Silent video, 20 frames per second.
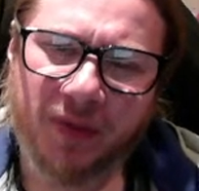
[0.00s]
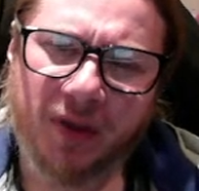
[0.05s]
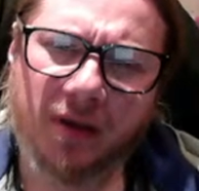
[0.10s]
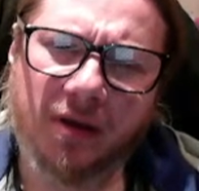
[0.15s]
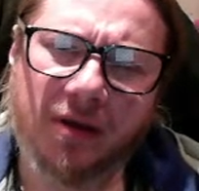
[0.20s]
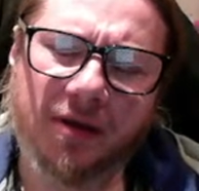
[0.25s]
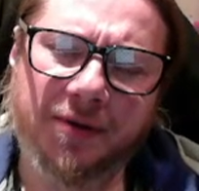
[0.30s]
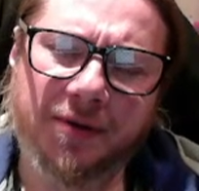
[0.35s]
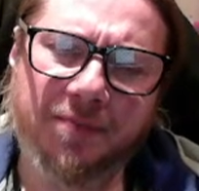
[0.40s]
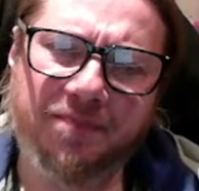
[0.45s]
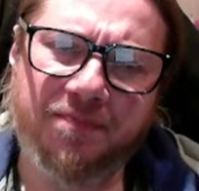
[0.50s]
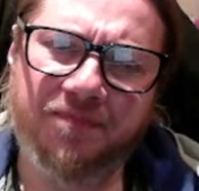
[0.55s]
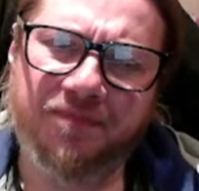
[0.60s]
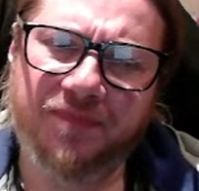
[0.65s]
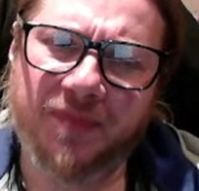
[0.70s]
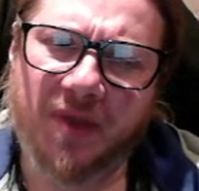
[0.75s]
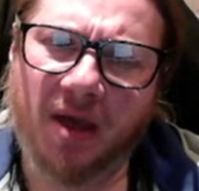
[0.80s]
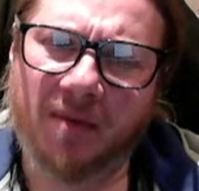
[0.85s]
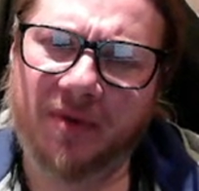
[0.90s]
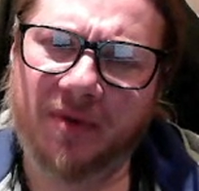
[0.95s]
Um,
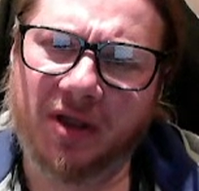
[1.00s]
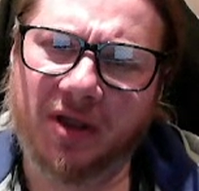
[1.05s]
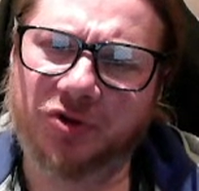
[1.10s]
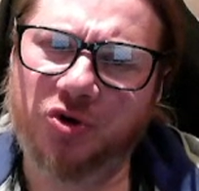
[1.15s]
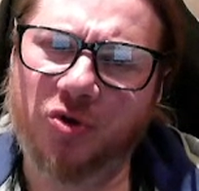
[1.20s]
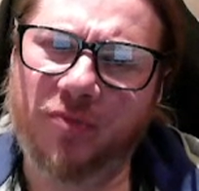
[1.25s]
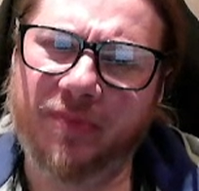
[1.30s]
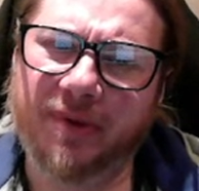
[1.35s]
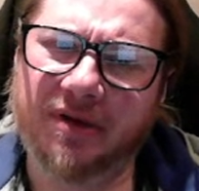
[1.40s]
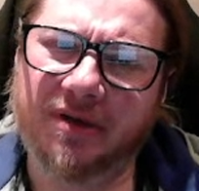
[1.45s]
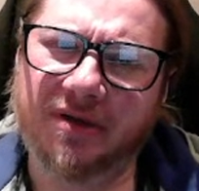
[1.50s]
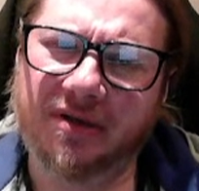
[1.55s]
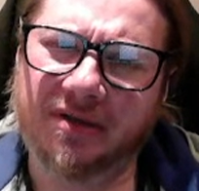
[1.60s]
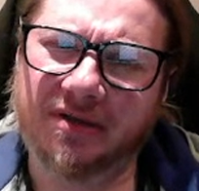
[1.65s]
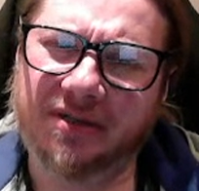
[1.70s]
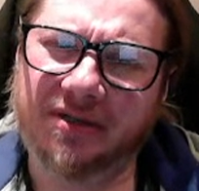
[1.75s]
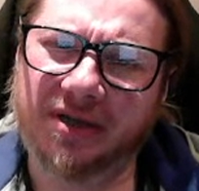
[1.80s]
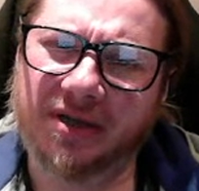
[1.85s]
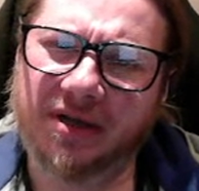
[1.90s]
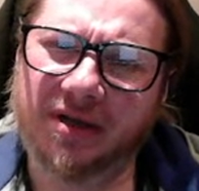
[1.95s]
I'm not sure
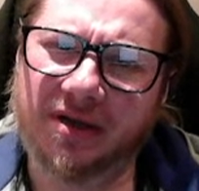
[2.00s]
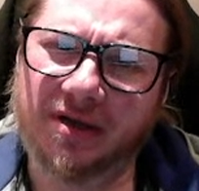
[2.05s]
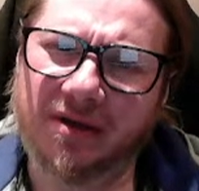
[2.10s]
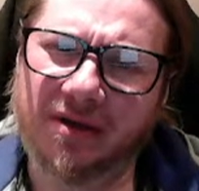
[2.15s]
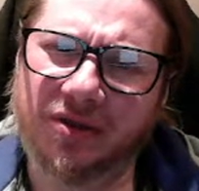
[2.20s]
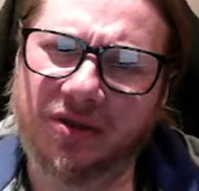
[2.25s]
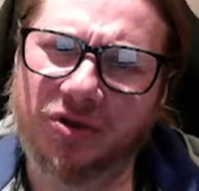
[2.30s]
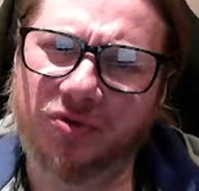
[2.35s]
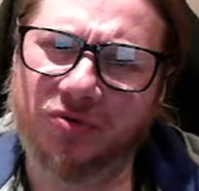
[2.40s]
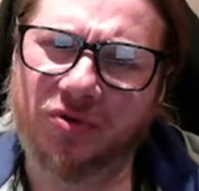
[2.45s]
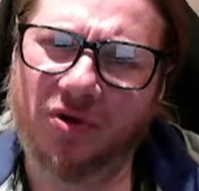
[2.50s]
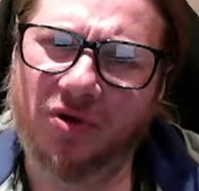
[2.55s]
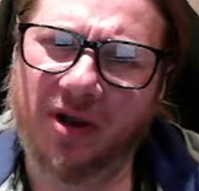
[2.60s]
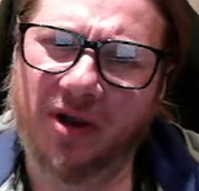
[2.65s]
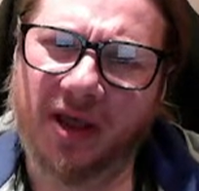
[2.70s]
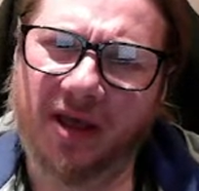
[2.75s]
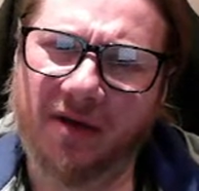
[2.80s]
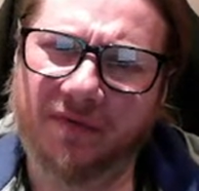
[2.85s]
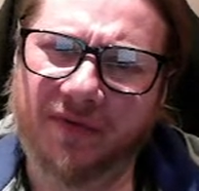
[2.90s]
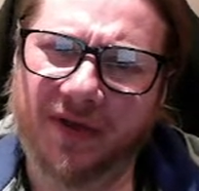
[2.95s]
because uh, you don't
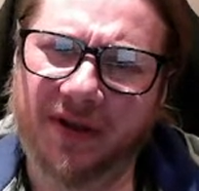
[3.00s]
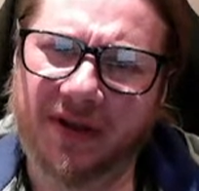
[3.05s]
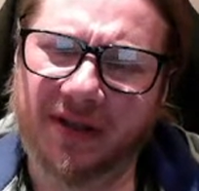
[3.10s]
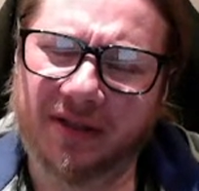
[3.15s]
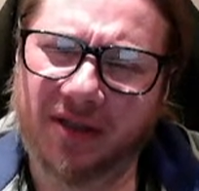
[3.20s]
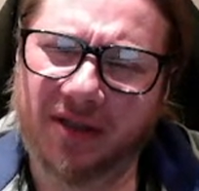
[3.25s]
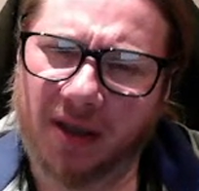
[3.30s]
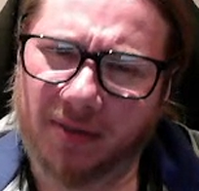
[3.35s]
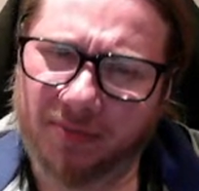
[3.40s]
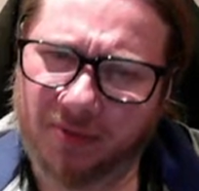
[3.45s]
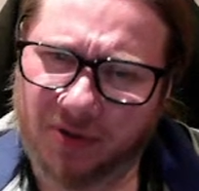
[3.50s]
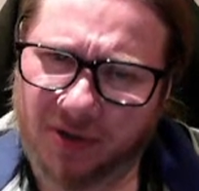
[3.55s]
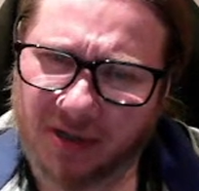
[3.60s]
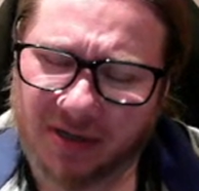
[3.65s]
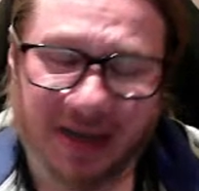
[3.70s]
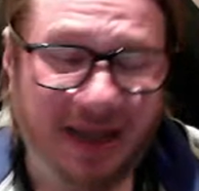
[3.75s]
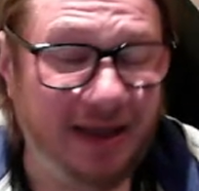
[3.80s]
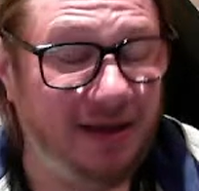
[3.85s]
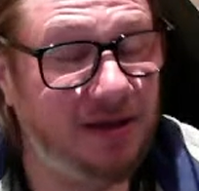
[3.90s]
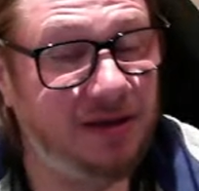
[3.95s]
have any time to
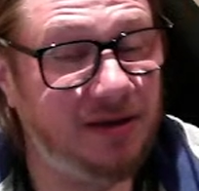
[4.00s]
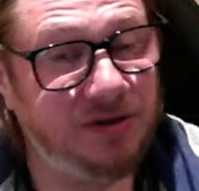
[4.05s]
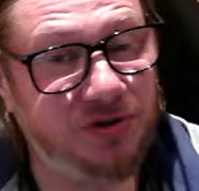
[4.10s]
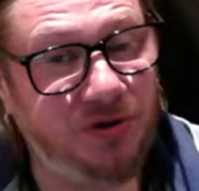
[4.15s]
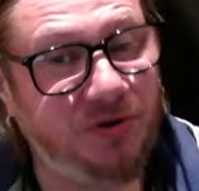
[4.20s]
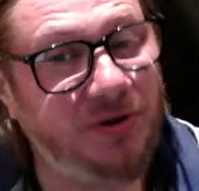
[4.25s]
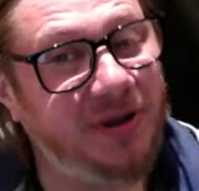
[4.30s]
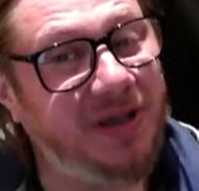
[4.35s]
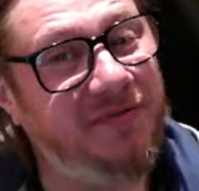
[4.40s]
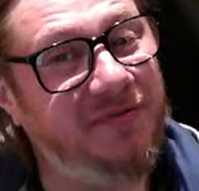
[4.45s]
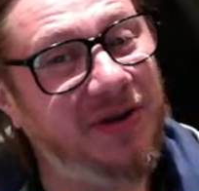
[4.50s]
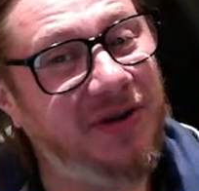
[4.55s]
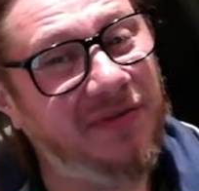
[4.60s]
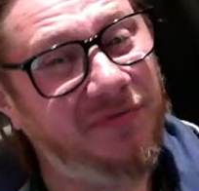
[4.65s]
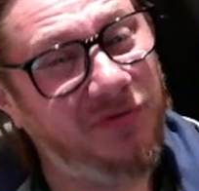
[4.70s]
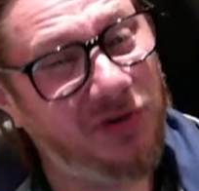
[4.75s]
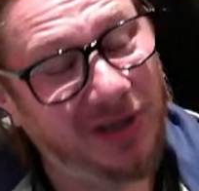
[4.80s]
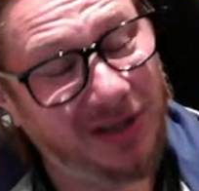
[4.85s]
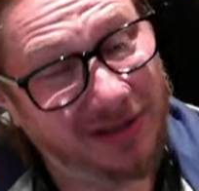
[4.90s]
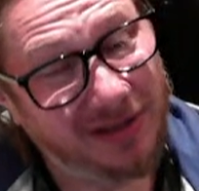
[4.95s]
get. Uh, sorry, even if
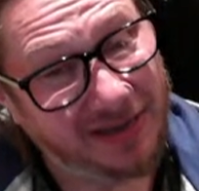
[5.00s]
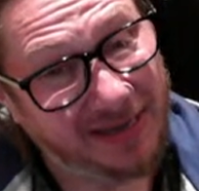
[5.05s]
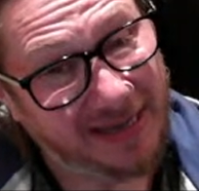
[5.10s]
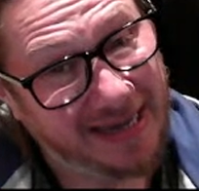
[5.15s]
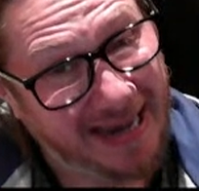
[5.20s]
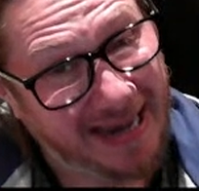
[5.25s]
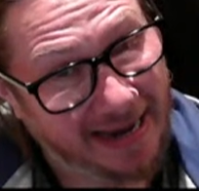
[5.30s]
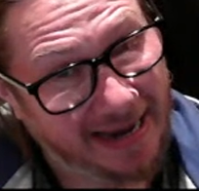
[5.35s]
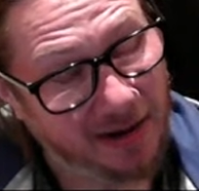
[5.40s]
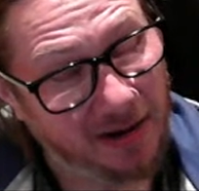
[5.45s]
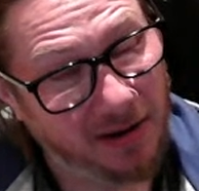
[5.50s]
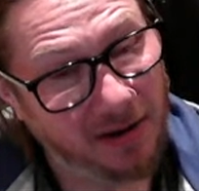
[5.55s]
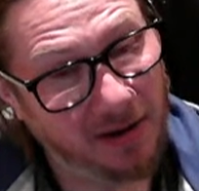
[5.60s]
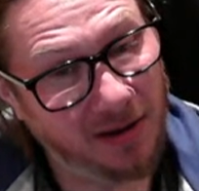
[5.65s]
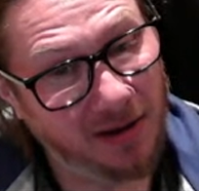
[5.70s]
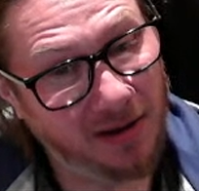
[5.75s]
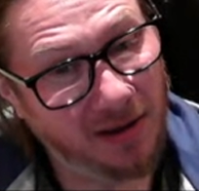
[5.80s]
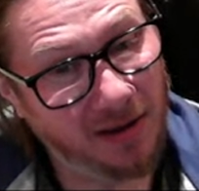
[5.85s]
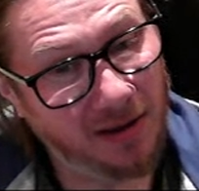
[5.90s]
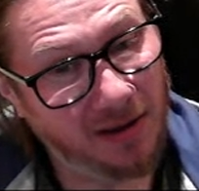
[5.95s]
you get the king,
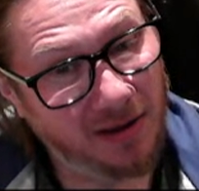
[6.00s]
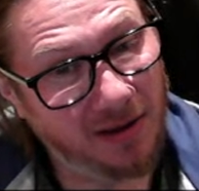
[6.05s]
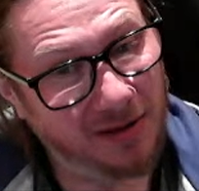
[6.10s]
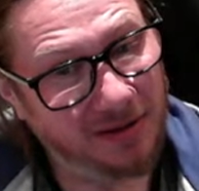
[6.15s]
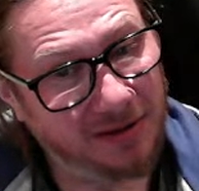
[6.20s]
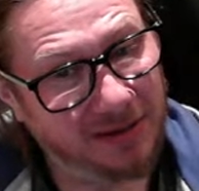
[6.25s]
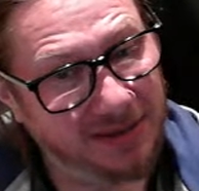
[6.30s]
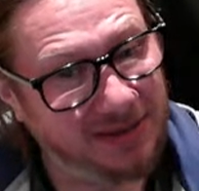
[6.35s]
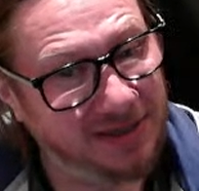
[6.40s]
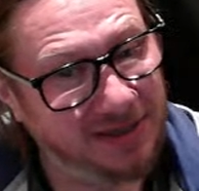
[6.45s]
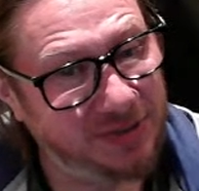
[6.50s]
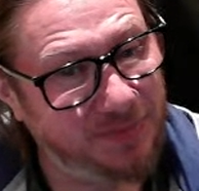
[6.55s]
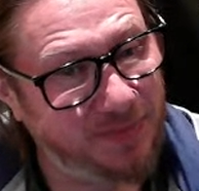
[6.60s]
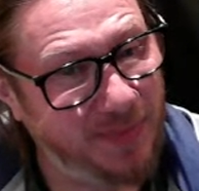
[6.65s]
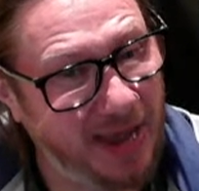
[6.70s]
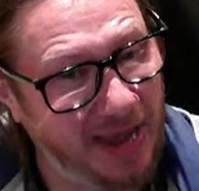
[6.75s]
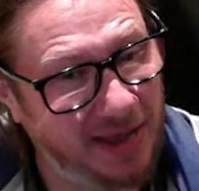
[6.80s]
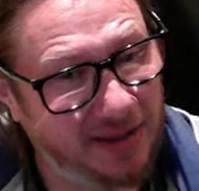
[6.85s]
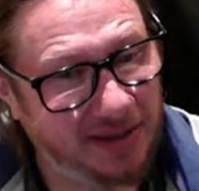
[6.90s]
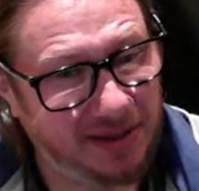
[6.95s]
this is
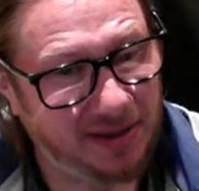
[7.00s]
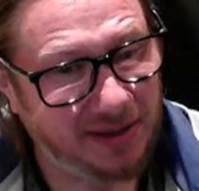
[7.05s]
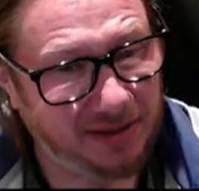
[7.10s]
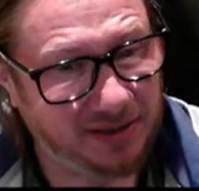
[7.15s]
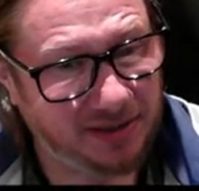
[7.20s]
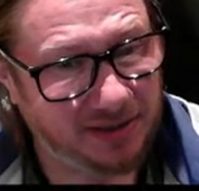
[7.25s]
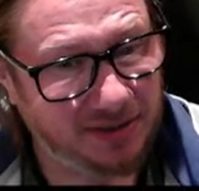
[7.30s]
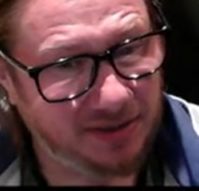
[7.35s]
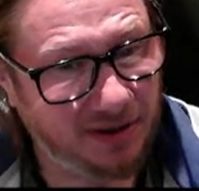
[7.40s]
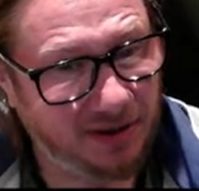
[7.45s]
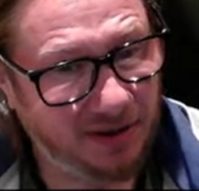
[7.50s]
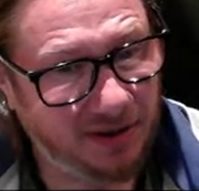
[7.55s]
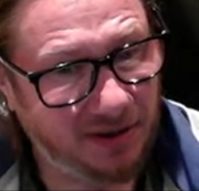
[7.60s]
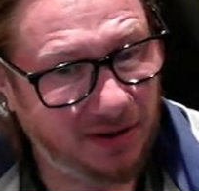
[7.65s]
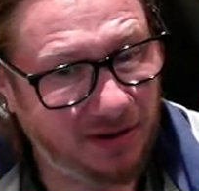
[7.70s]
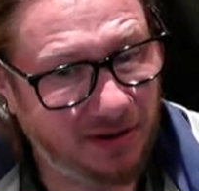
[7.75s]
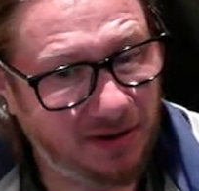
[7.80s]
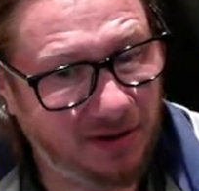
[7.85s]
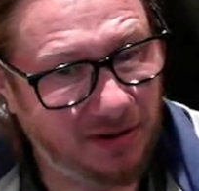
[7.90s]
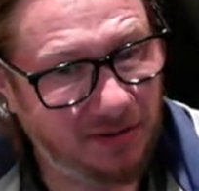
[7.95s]
madness
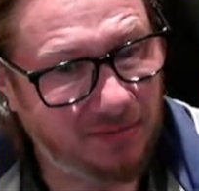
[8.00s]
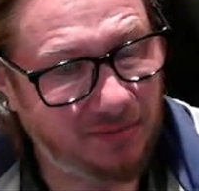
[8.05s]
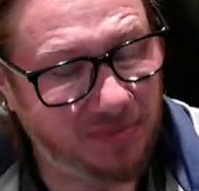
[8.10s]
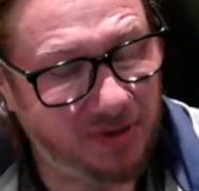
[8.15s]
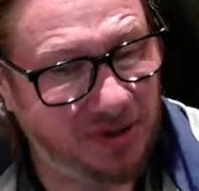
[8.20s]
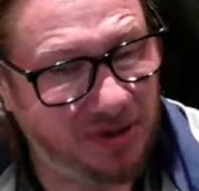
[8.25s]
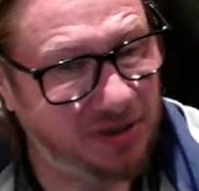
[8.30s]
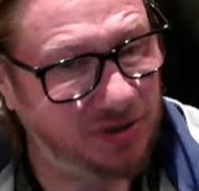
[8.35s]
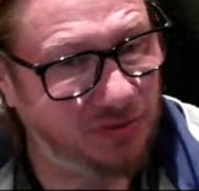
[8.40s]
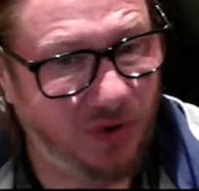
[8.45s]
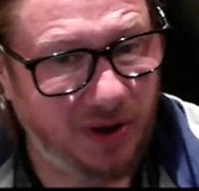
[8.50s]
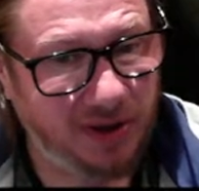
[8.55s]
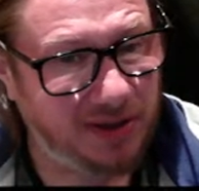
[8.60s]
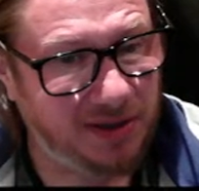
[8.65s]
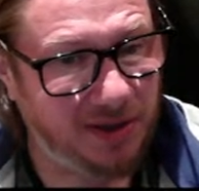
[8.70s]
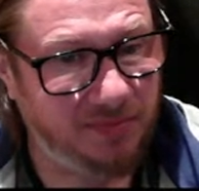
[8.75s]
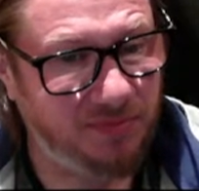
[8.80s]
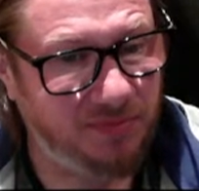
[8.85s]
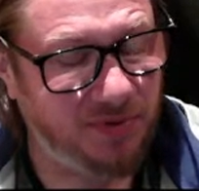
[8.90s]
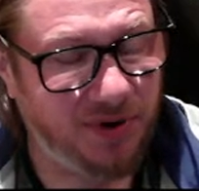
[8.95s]
because white
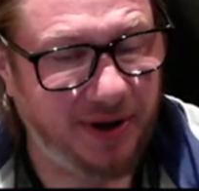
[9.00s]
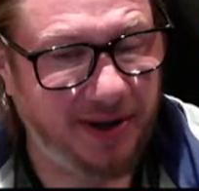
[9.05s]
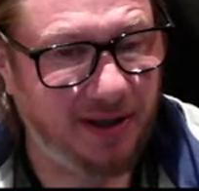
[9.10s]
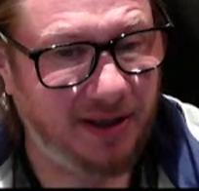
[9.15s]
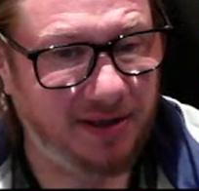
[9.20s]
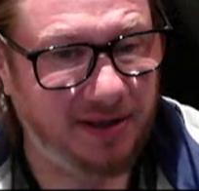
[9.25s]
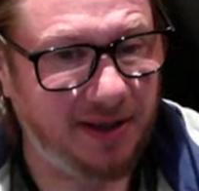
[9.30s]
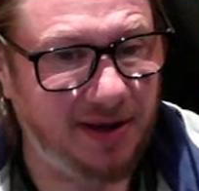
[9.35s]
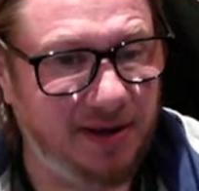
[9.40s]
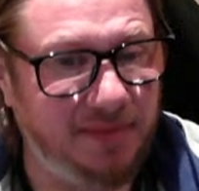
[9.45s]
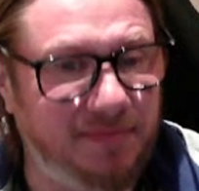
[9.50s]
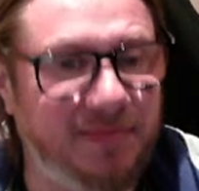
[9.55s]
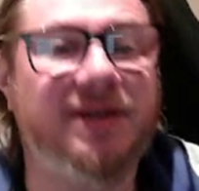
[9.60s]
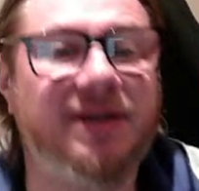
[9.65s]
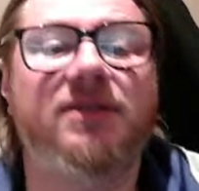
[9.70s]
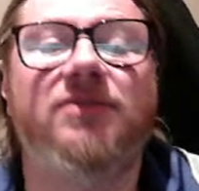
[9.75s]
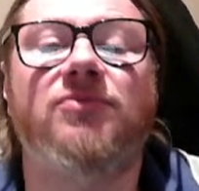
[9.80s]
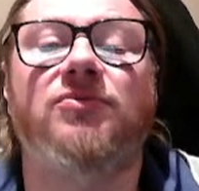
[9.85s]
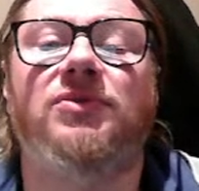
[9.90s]
can break at any minute with